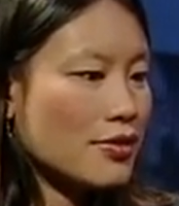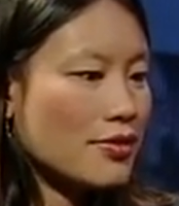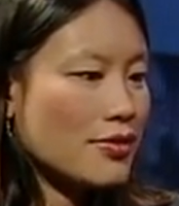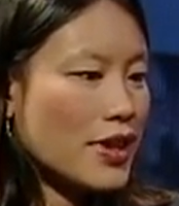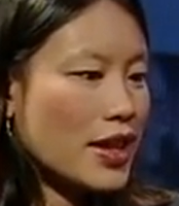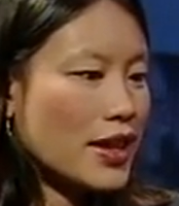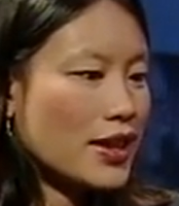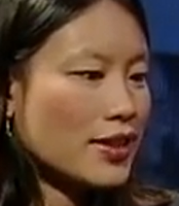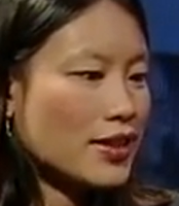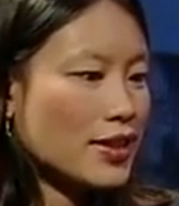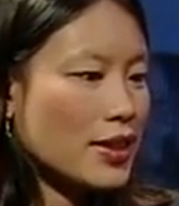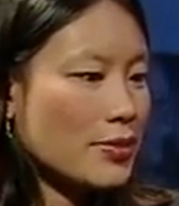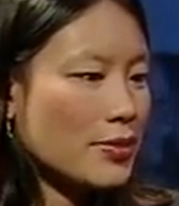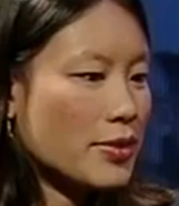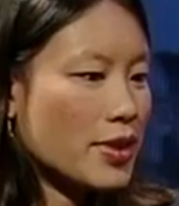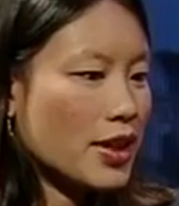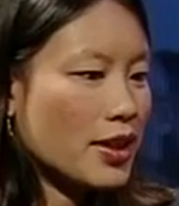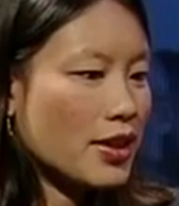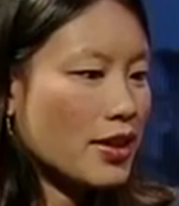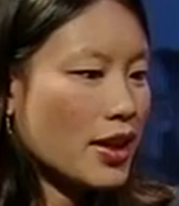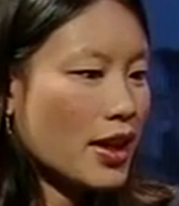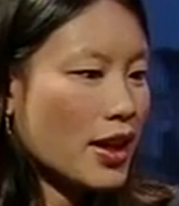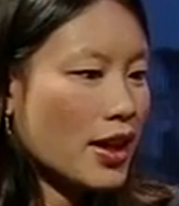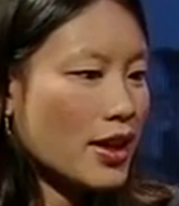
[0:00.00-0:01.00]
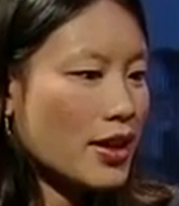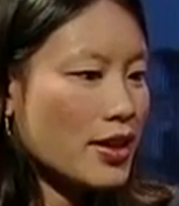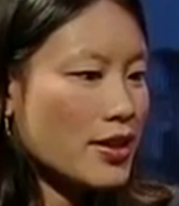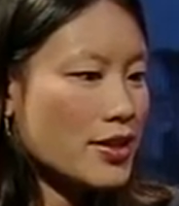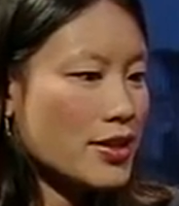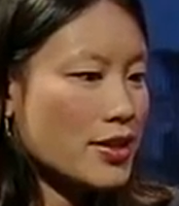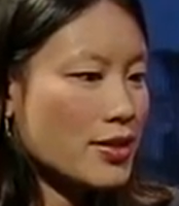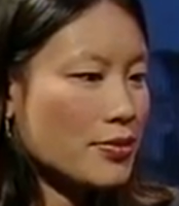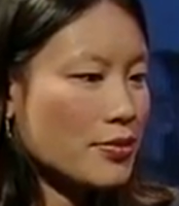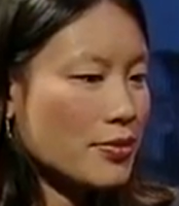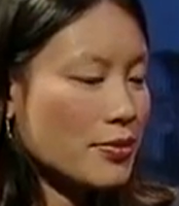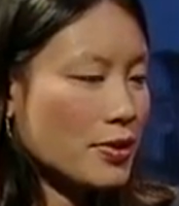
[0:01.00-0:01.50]
It's something
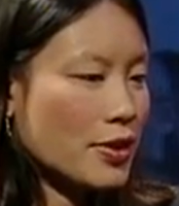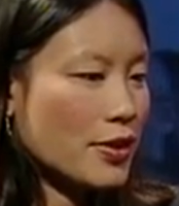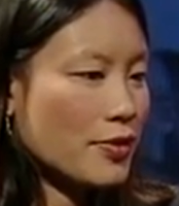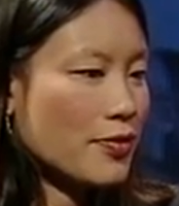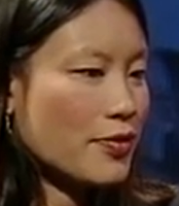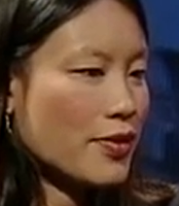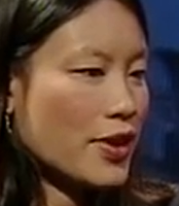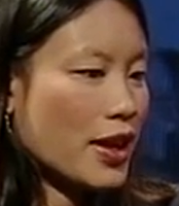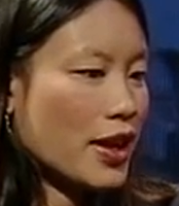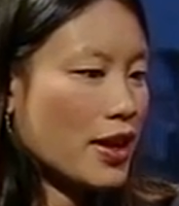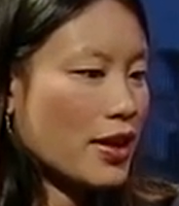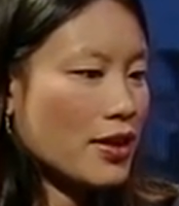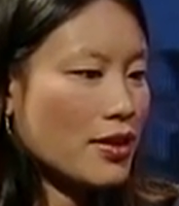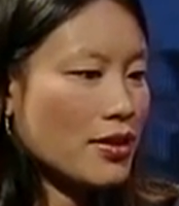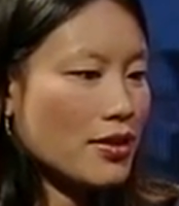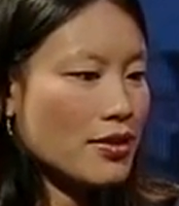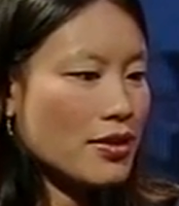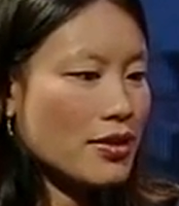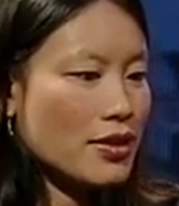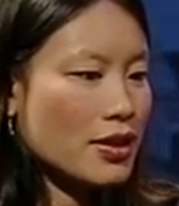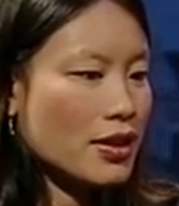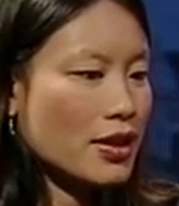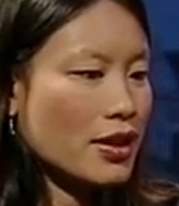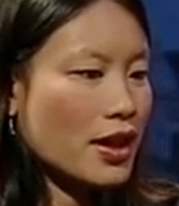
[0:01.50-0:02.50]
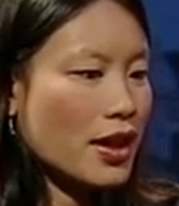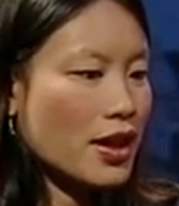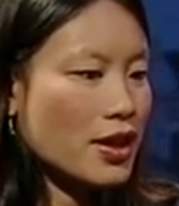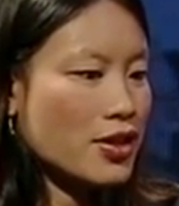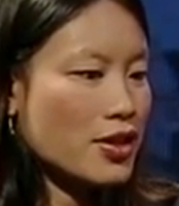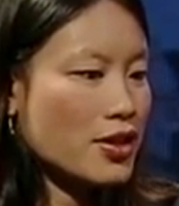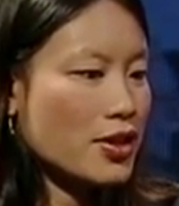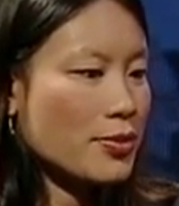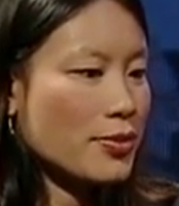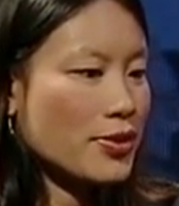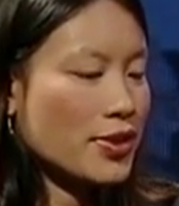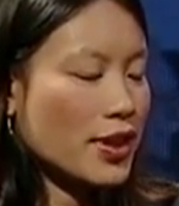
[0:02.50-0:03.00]
that if they engage
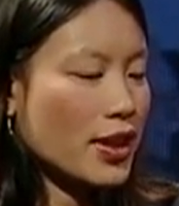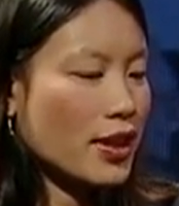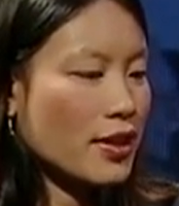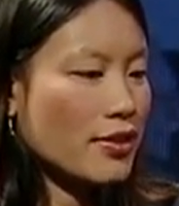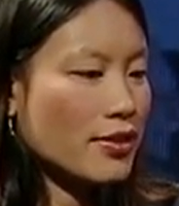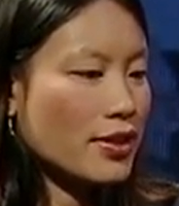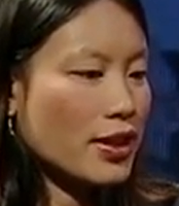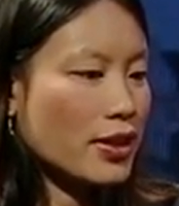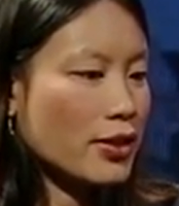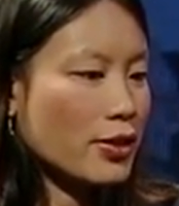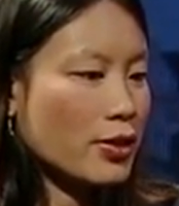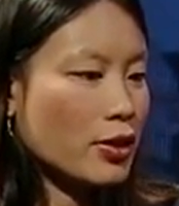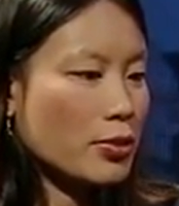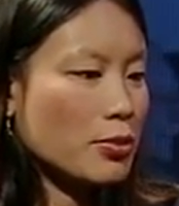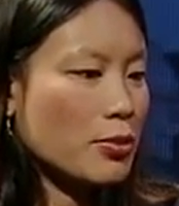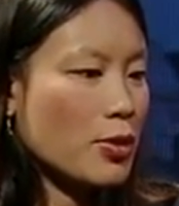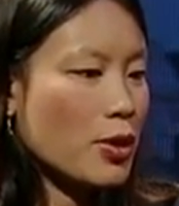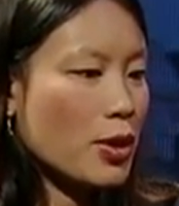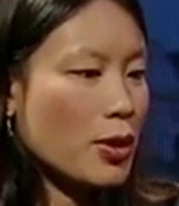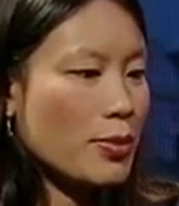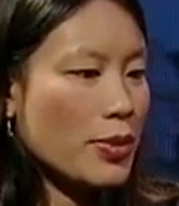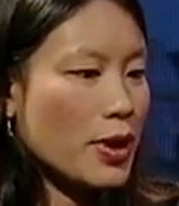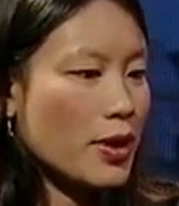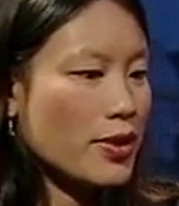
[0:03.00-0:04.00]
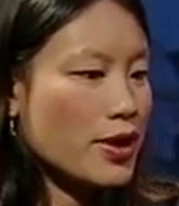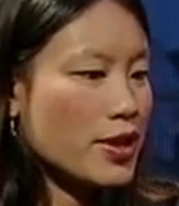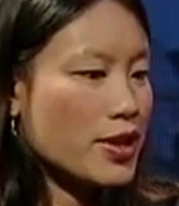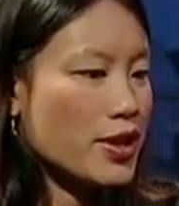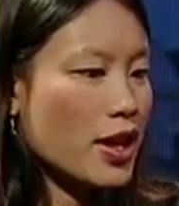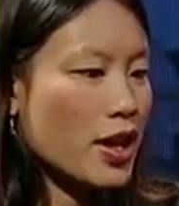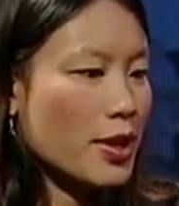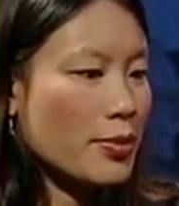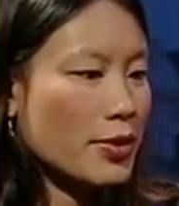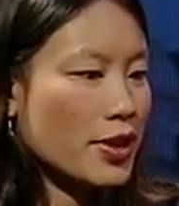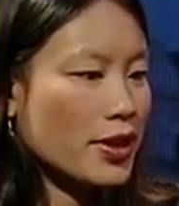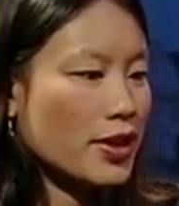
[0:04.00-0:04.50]
themselves and learn more about the
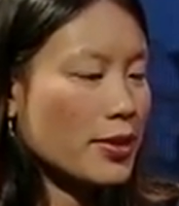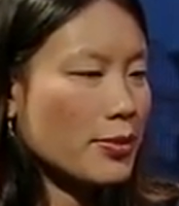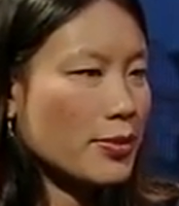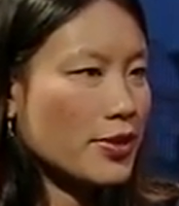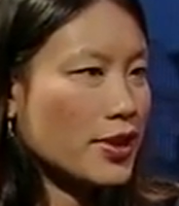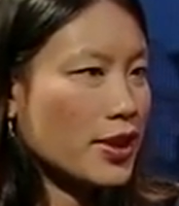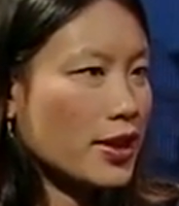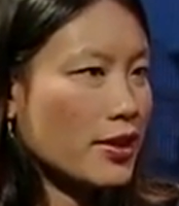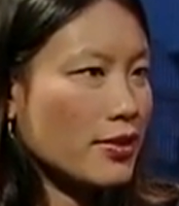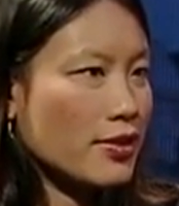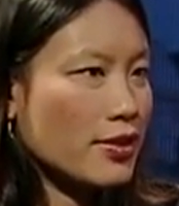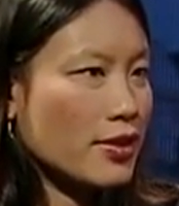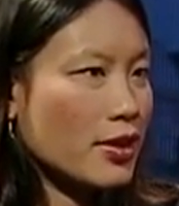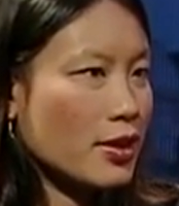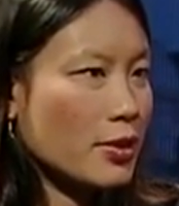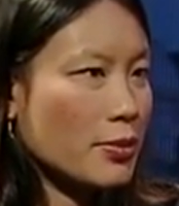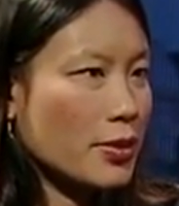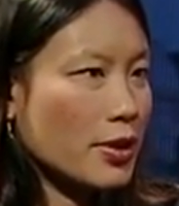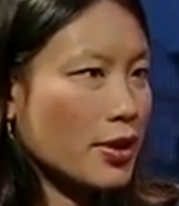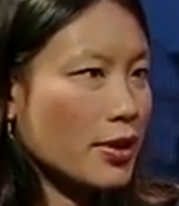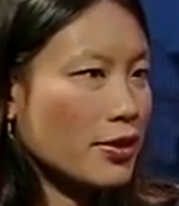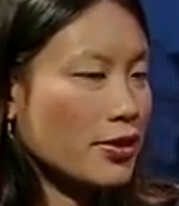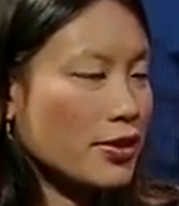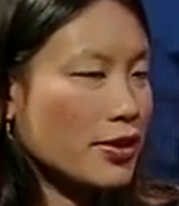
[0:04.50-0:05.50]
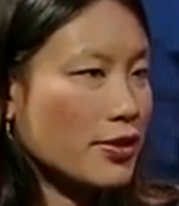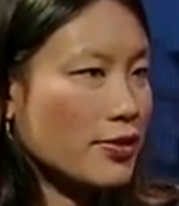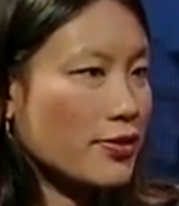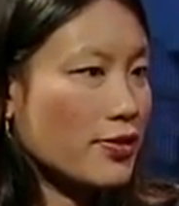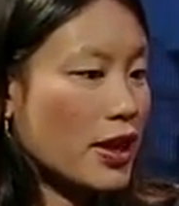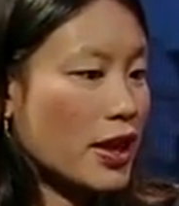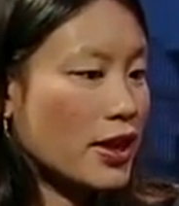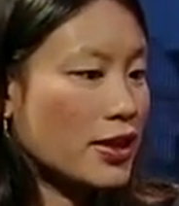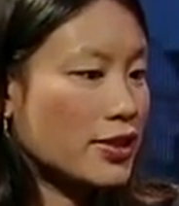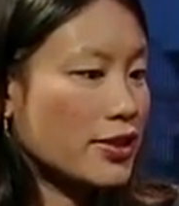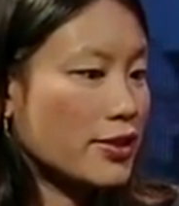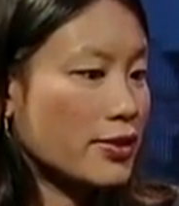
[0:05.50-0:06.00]
topic themselves, they'll be able to
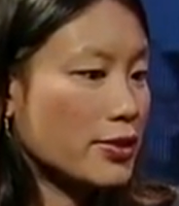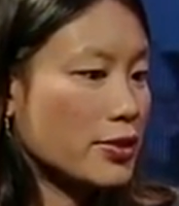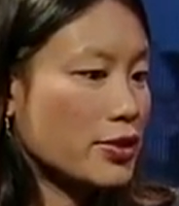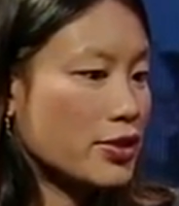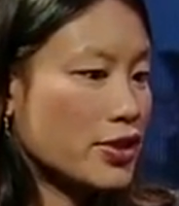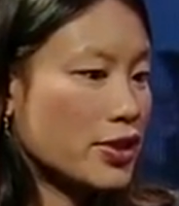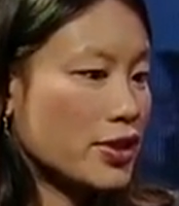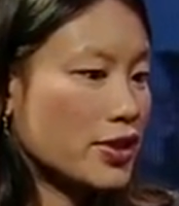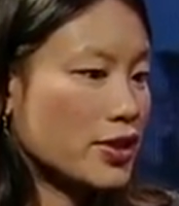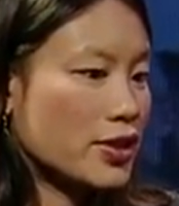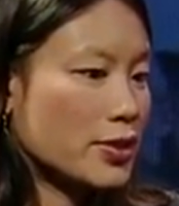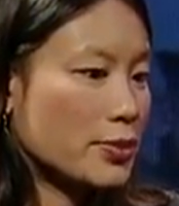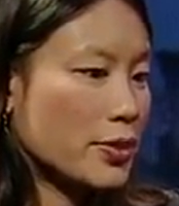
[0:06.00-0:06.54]
find solutions.